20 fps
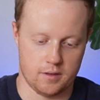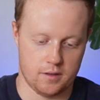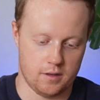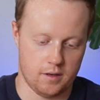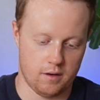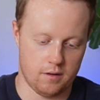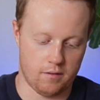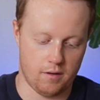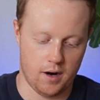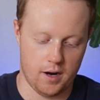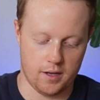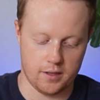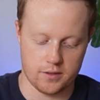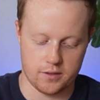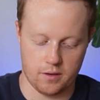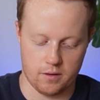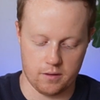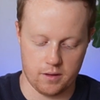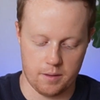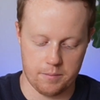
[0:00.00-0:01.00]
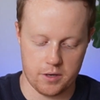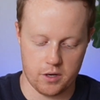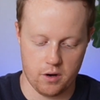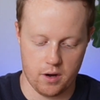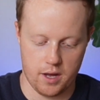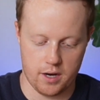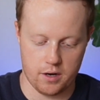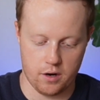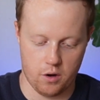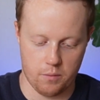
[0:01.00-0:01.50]
All right, so let me go
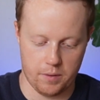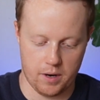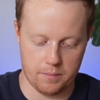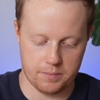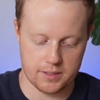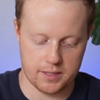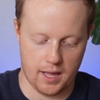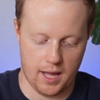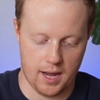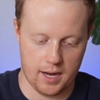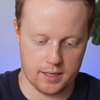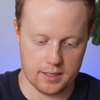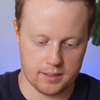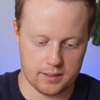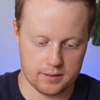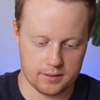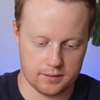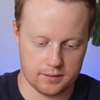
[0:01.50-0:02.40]
ahead and open up Slack.